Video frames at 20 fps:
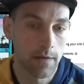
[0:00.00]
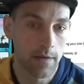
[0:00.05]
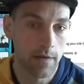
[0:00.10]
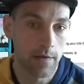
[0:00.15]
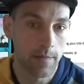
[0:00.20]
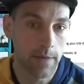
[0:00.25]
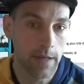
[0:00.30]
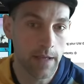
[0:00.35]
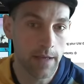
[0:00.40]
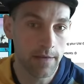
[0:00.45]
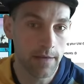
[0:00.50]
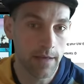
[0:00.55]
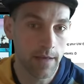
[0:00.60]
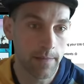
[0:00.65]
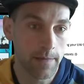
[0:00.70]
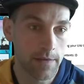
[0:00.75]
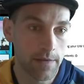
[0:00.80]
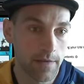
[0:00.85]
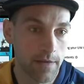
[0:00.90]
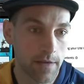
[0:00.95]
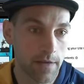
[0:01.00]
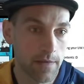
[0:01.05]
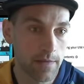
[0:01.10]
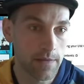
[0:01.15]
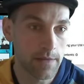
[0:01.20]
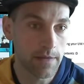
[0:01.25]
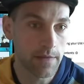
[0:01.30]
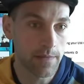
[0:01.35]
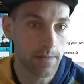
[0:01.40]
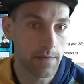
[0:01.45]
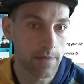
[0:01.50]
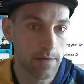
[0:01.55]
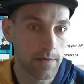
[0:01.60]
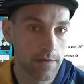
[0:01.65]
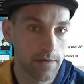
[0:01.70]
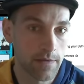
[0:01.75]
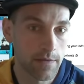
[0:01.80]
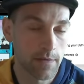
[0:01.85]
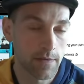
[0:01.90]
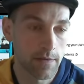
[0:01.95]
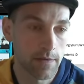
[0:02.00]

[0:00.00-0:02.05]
It will be 8 damage if they use these ones.